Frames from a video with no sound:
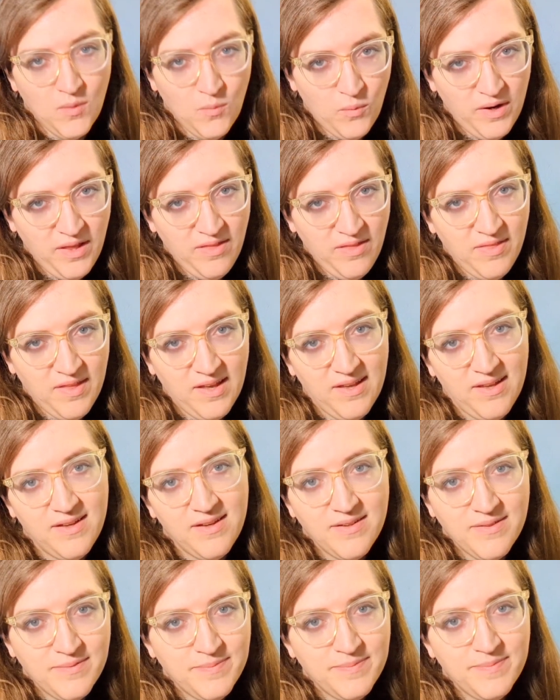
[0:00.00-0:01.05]
What do you think?
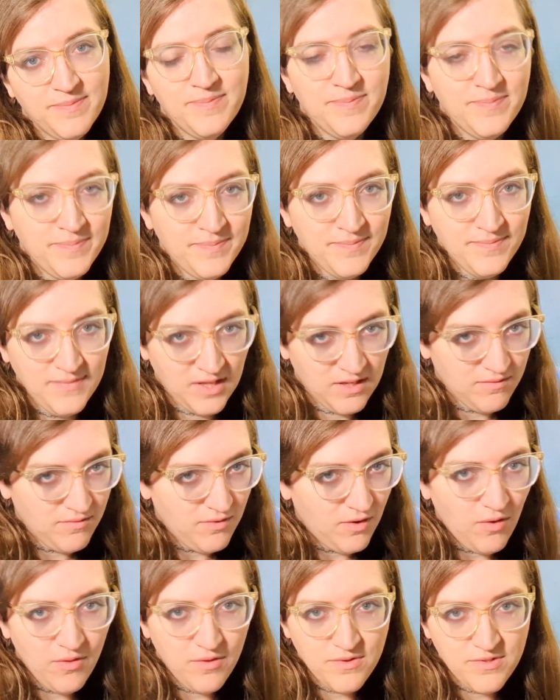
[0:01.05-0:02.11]
Out of
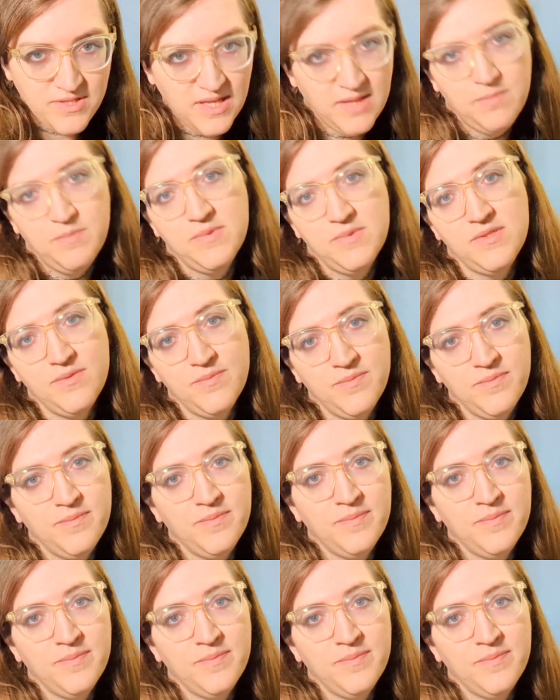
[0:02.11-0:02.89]
all those names.